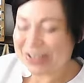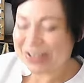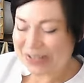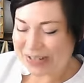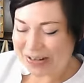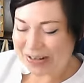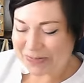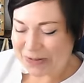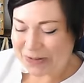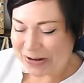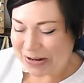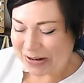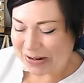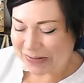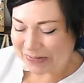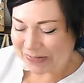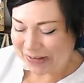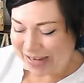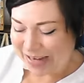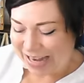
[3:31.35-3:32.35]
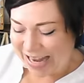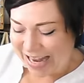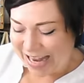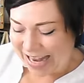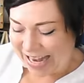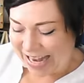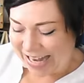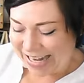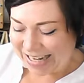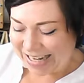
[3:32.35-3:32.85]
that I put up,
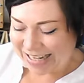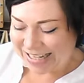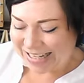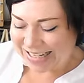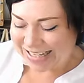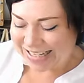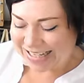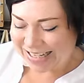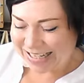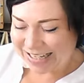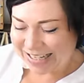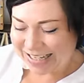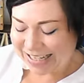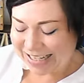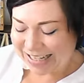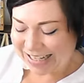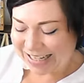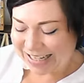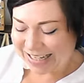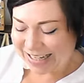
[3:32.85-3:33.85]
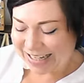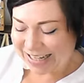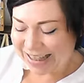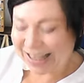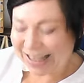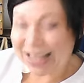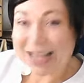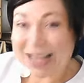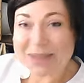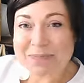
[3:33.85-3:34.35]
and
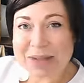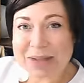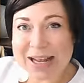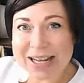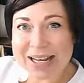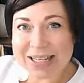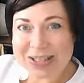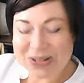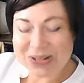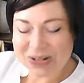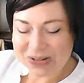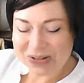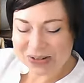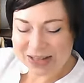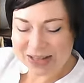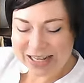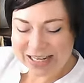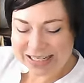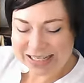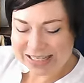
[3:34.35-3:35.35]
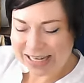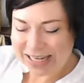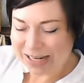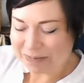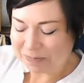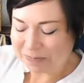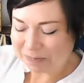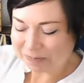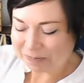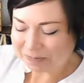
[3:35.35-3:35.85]
thinking back to that
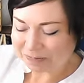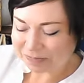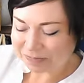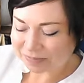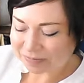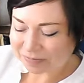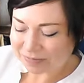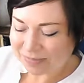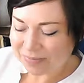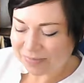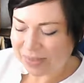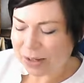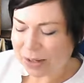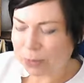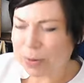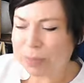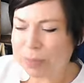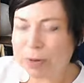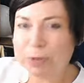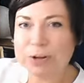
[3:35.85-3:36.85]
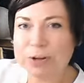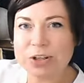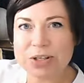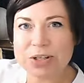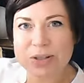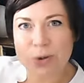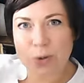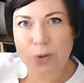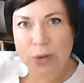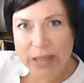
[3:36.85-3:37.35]
time when we were
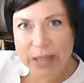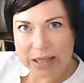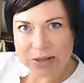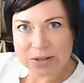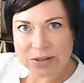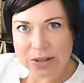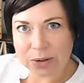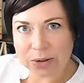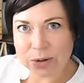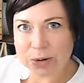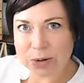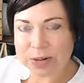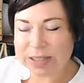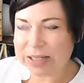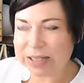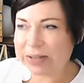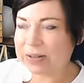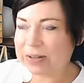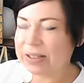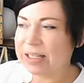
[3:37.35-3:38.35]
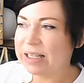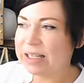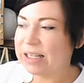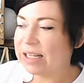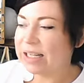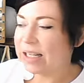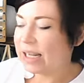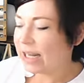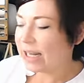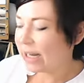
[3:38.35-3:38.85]
just going into lockdown.
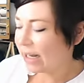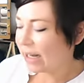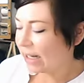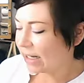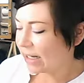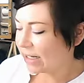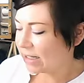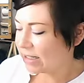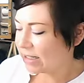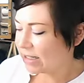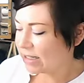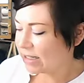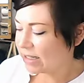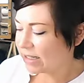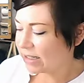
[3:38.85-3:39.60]
And